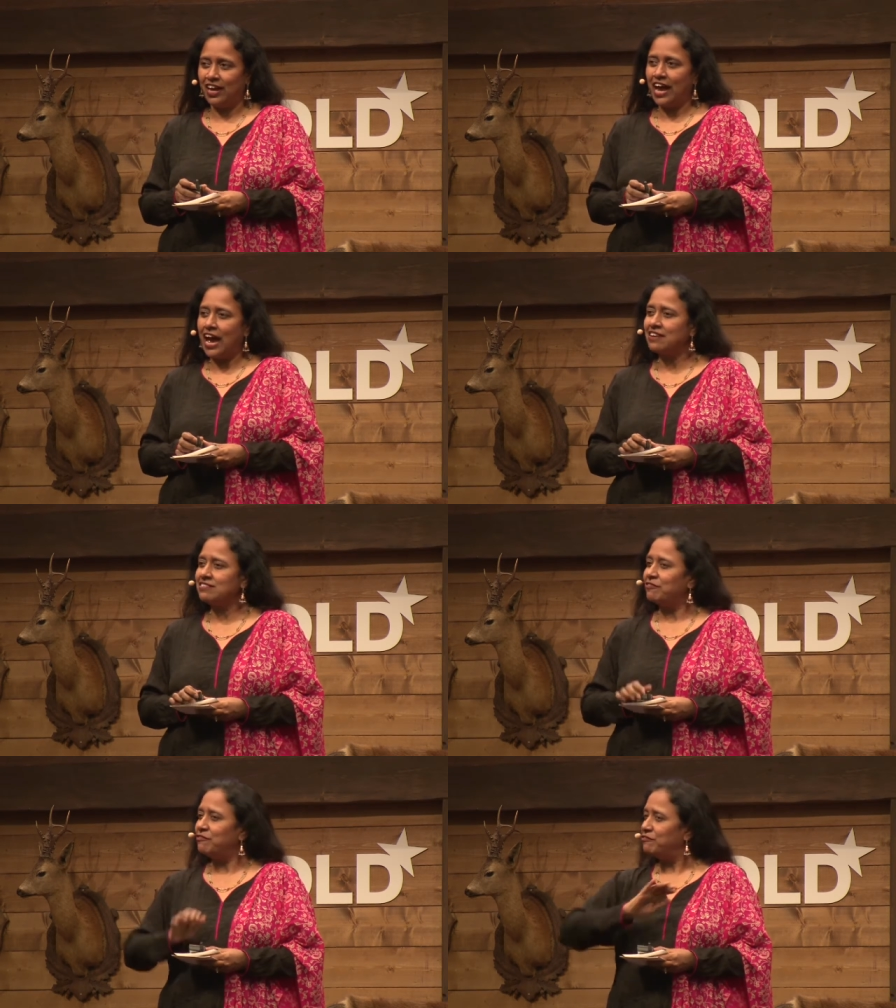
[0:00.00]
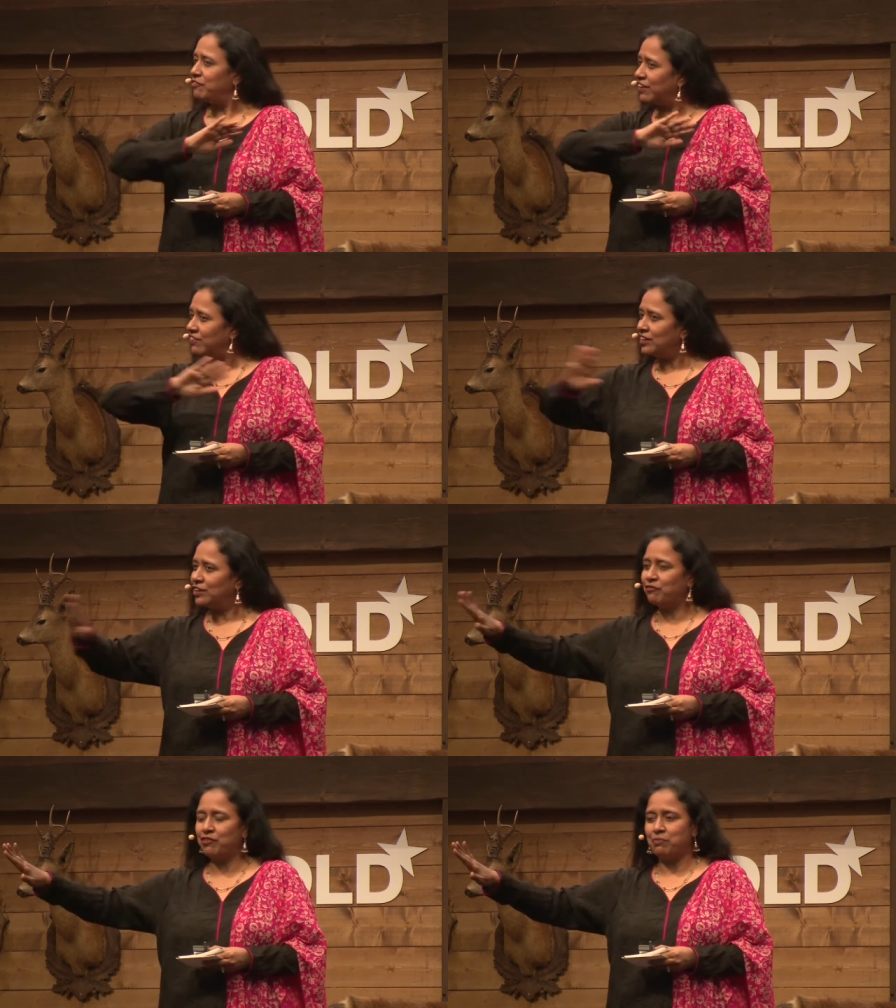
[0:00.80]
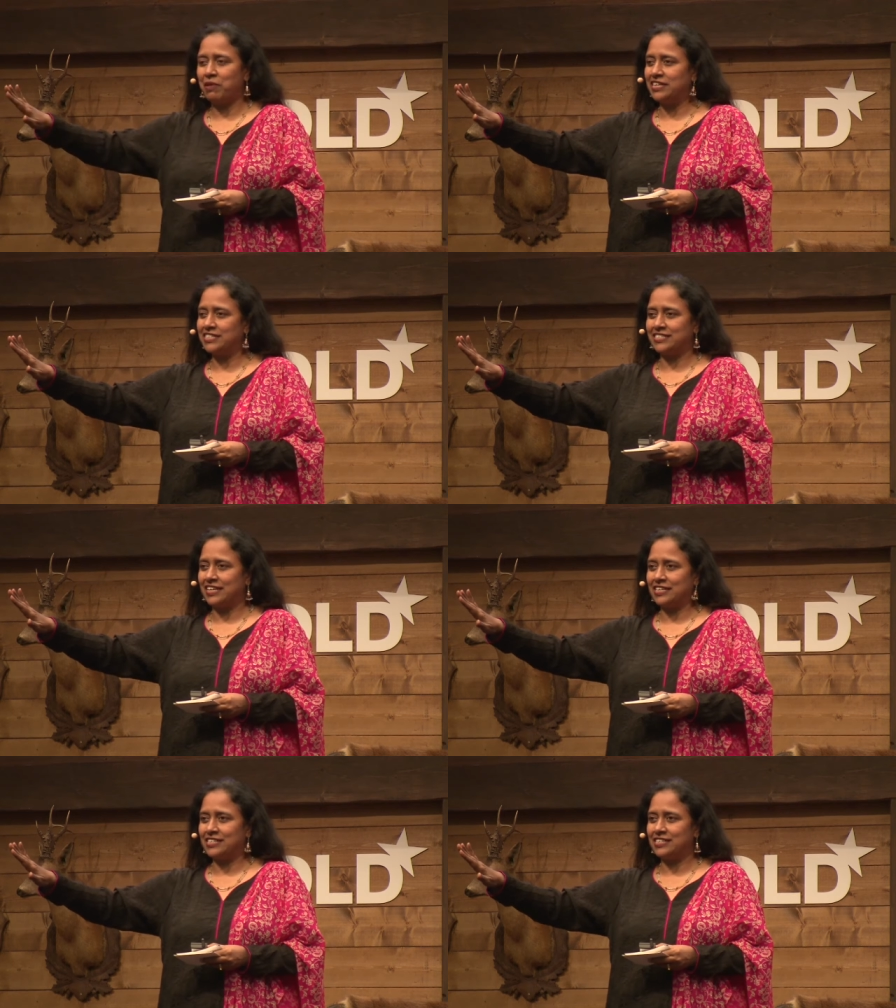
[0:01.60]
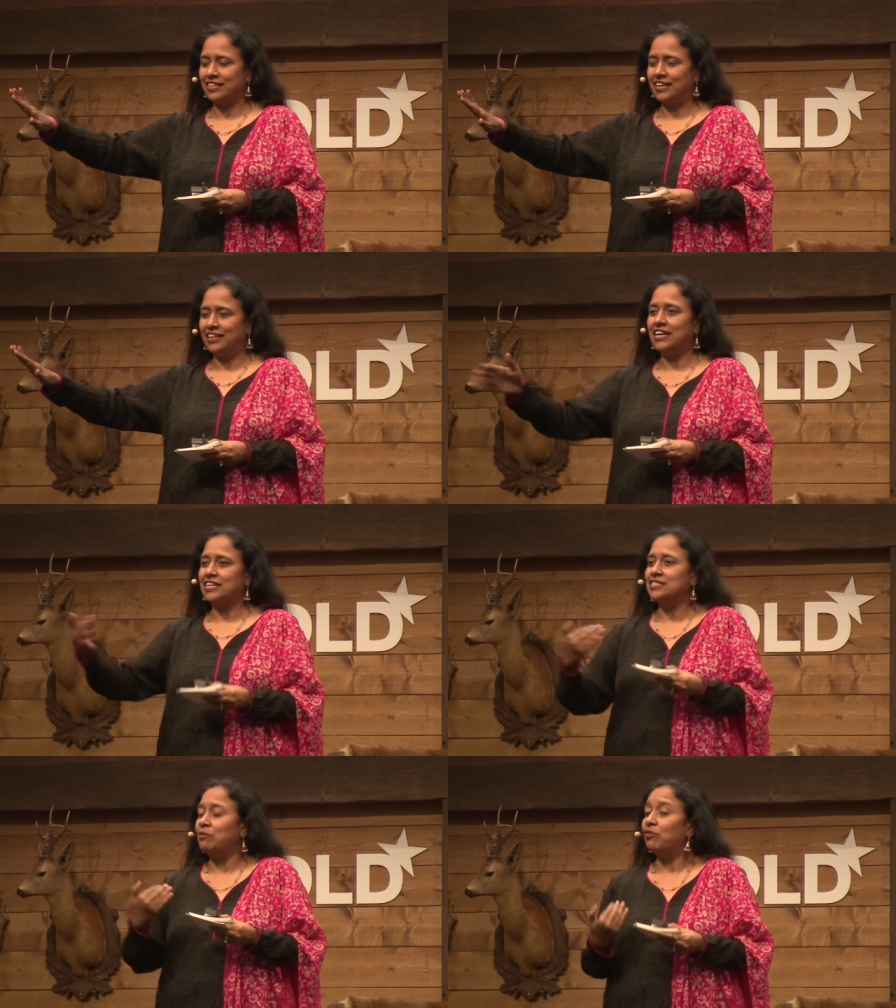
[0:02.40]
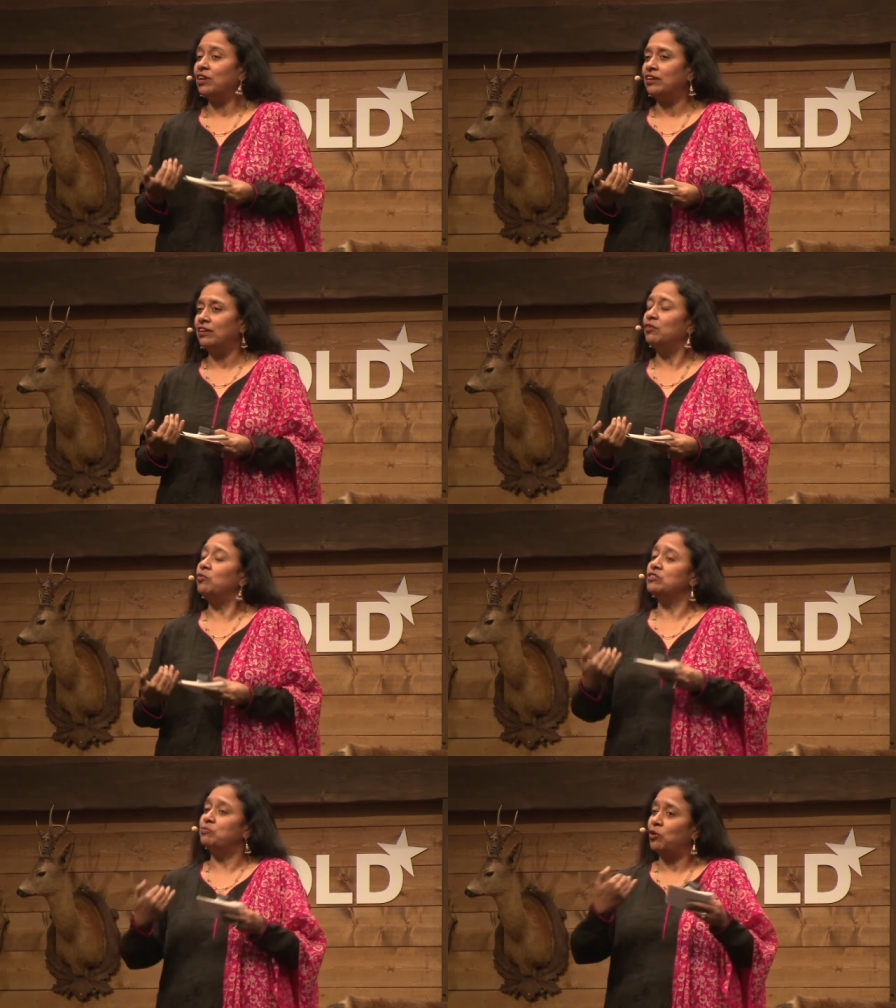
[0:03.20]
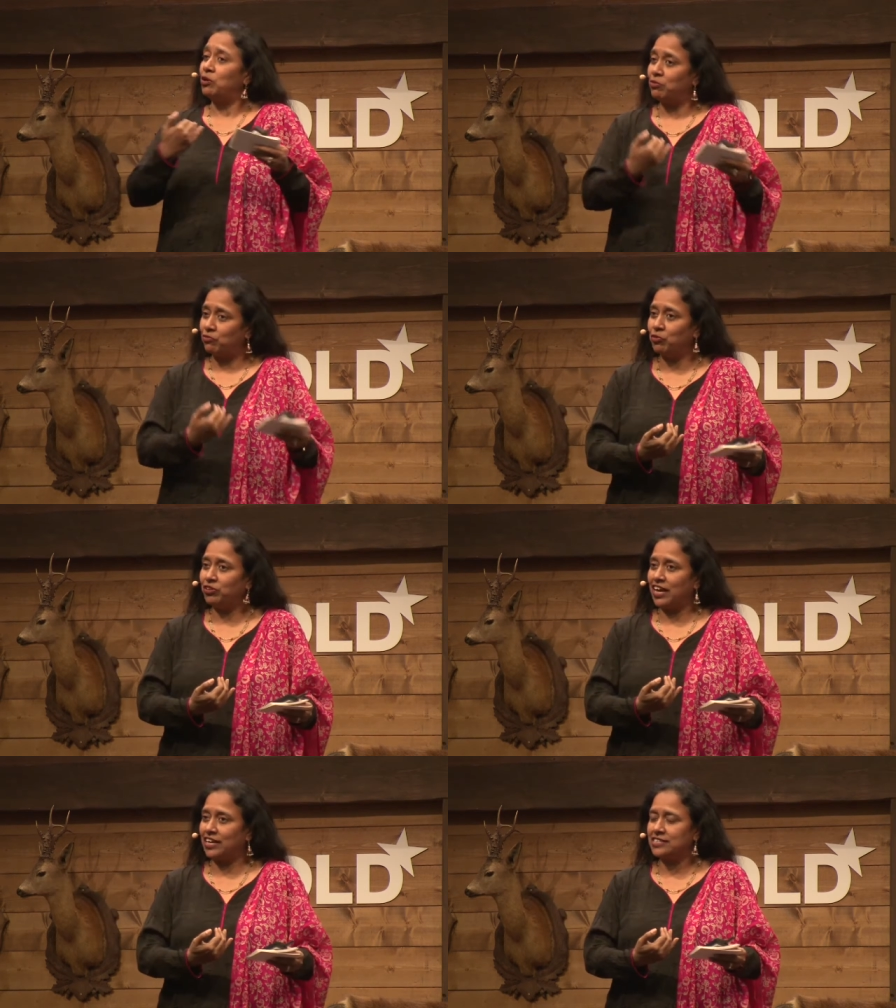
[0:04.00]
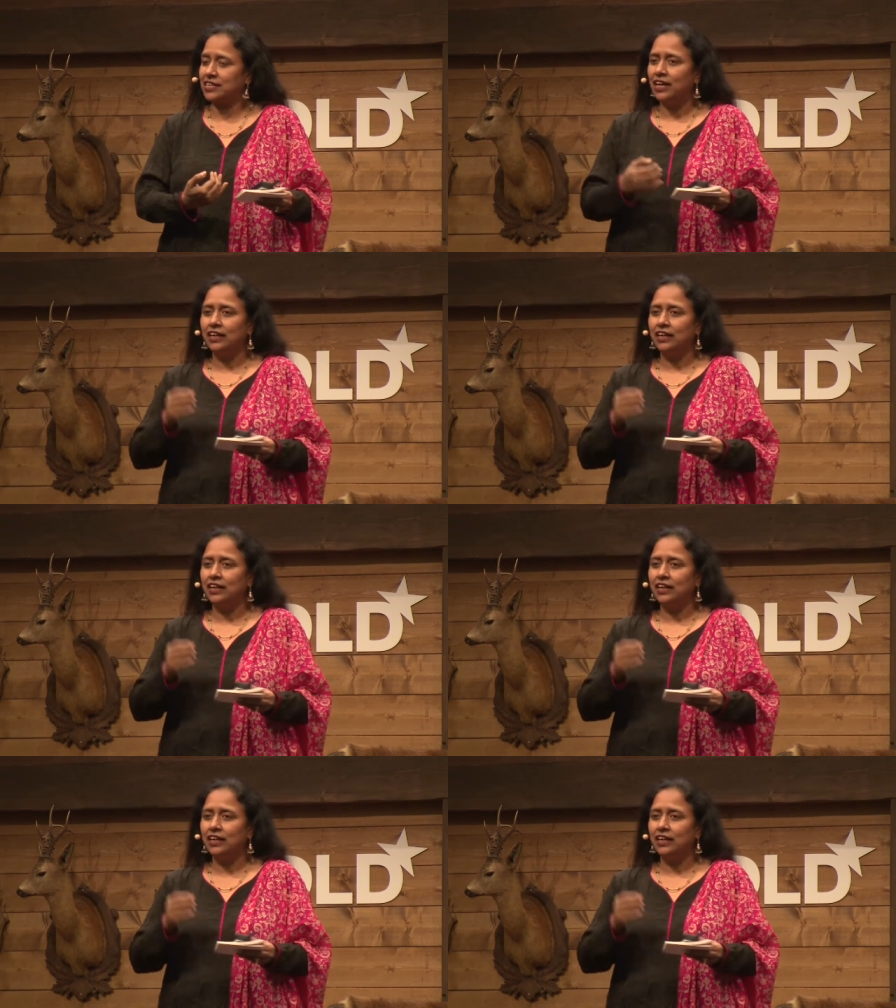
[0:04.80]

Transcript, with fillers: has a very different mindset than someone who was born before that.